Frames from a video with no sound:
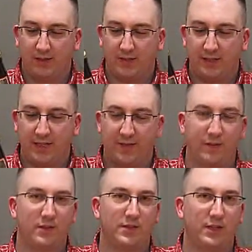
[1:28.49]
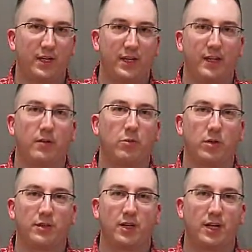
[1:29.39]
they never say
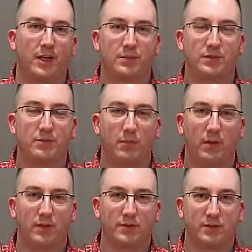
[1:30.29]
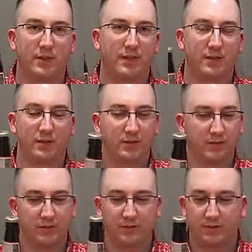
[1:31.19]
which hops and malts they
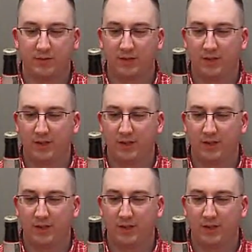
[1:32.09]
use.